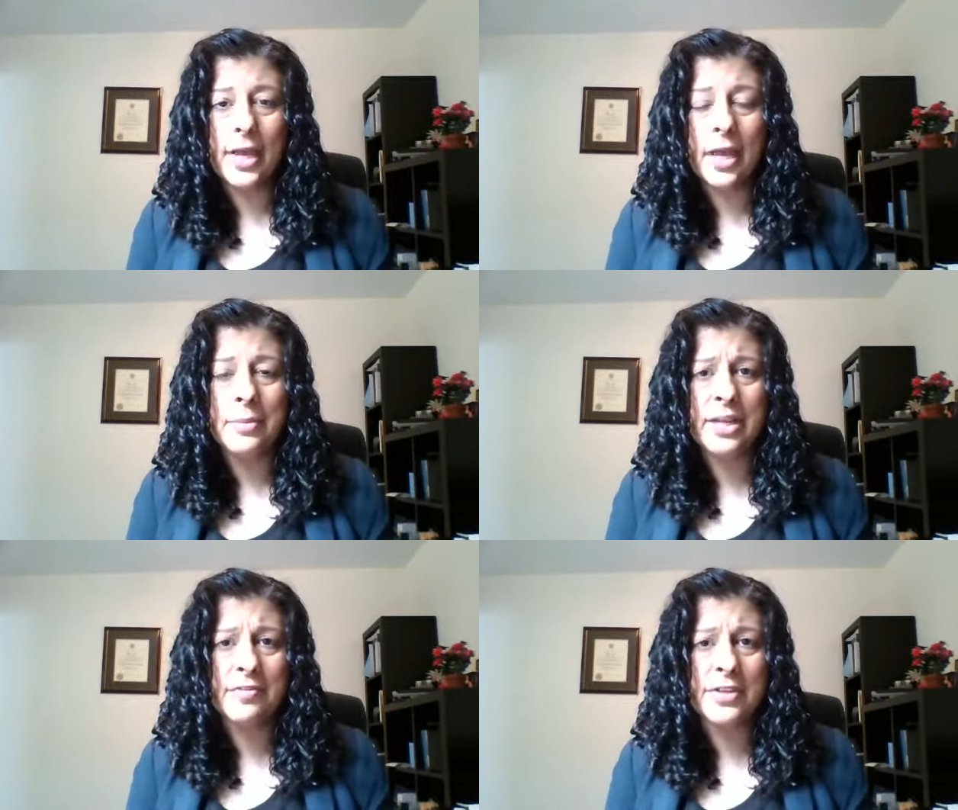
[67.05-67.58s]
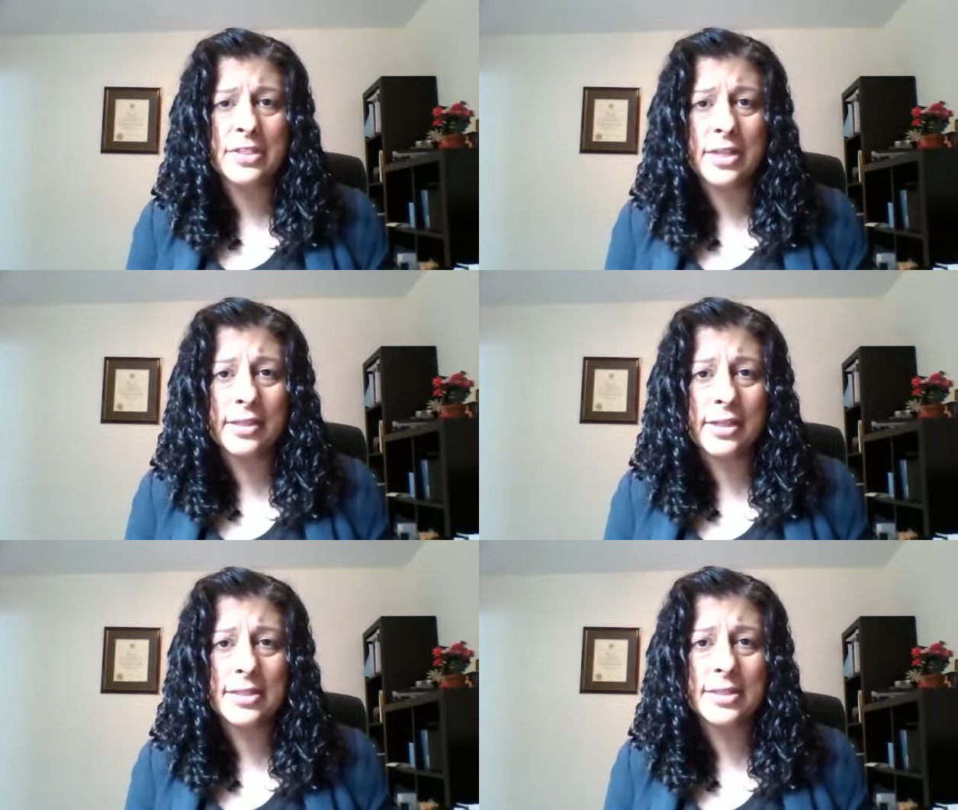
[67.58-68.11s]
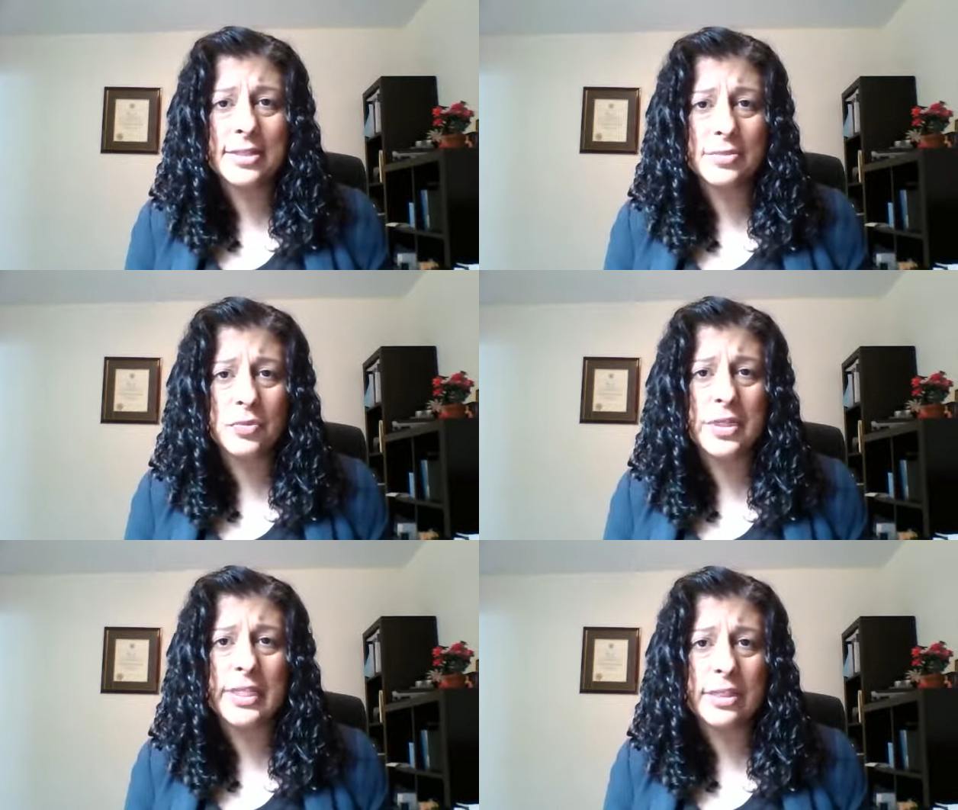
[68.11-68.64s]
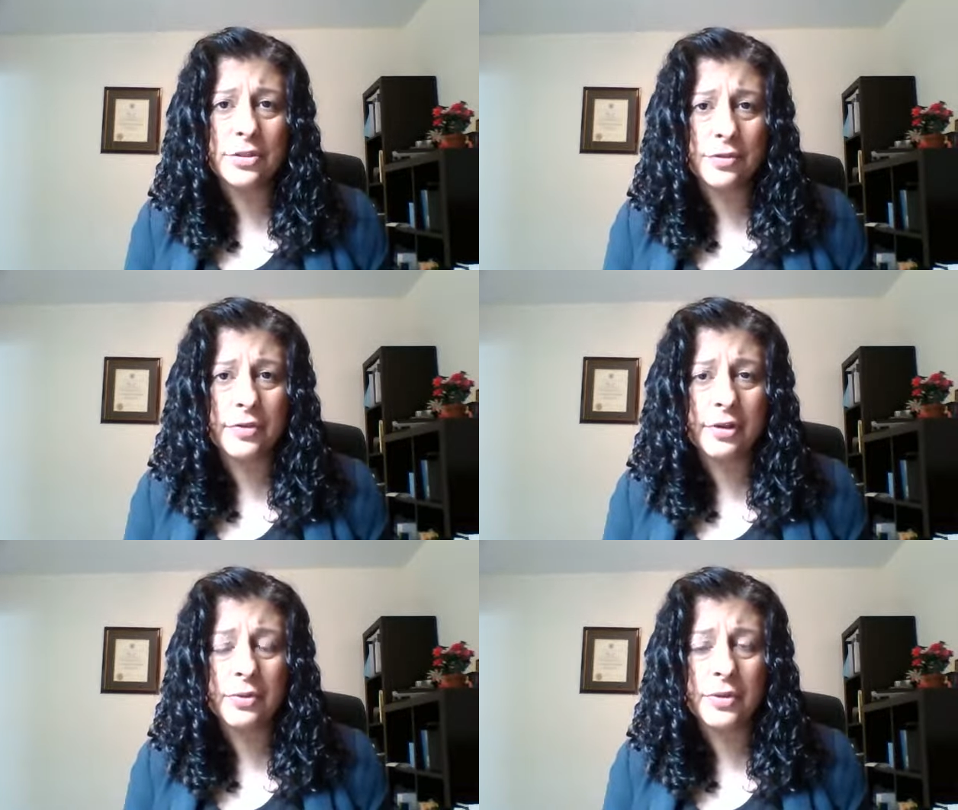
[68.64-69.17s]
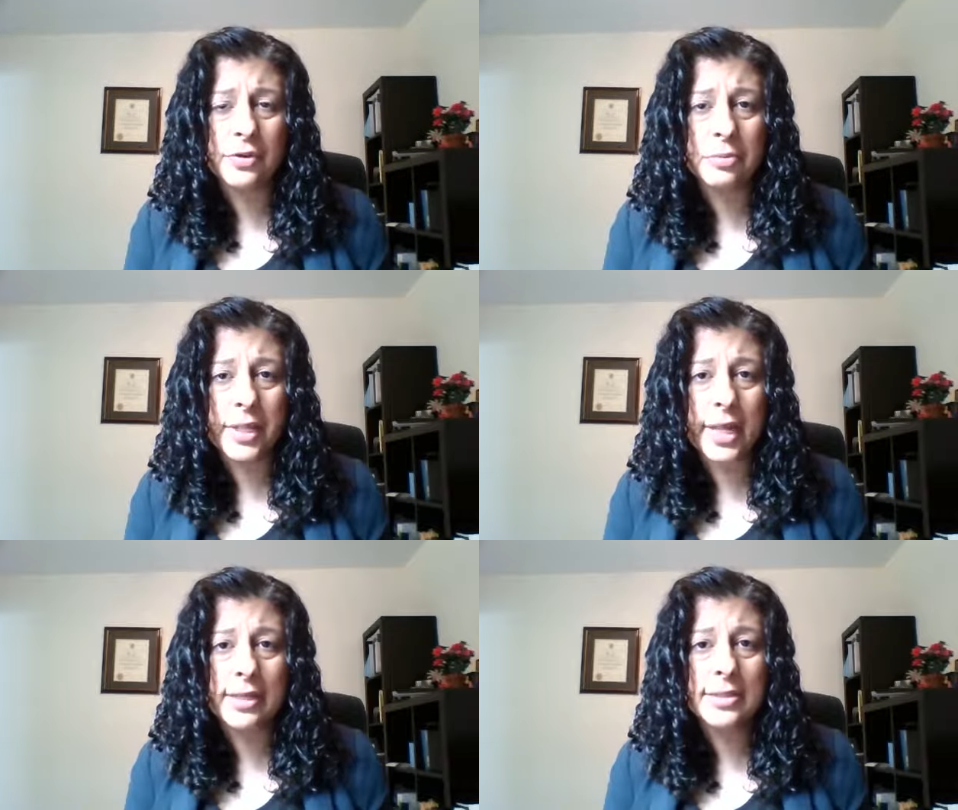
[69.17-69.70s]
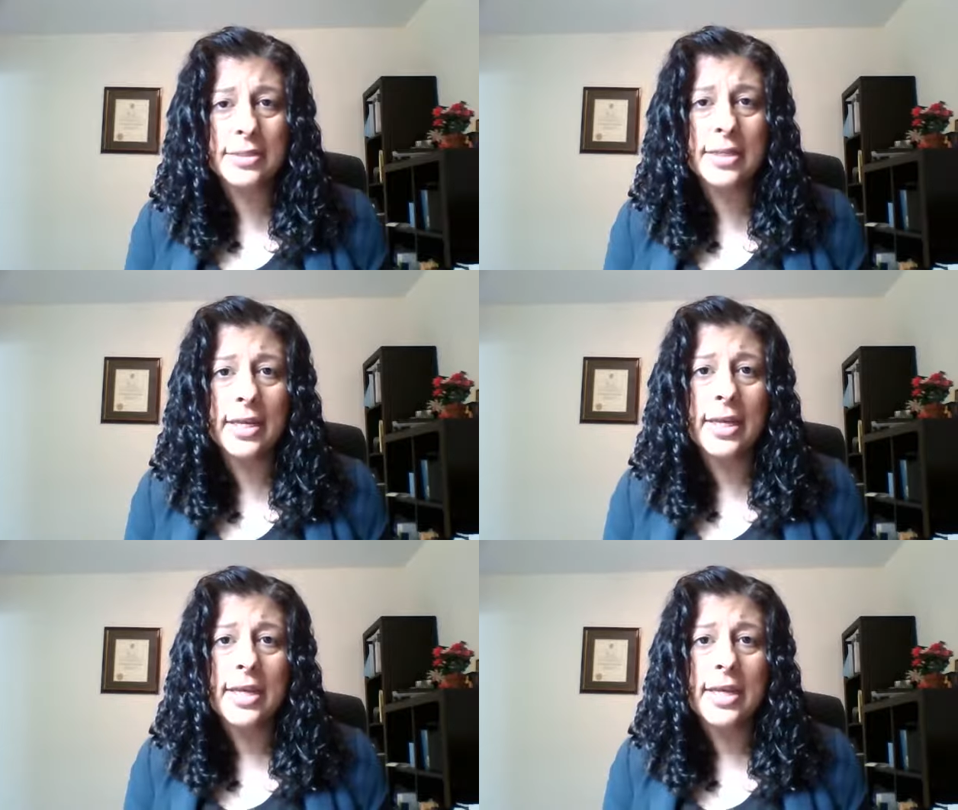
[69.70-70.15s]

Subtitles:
I mean, if it's unless it's really interfering with your plans,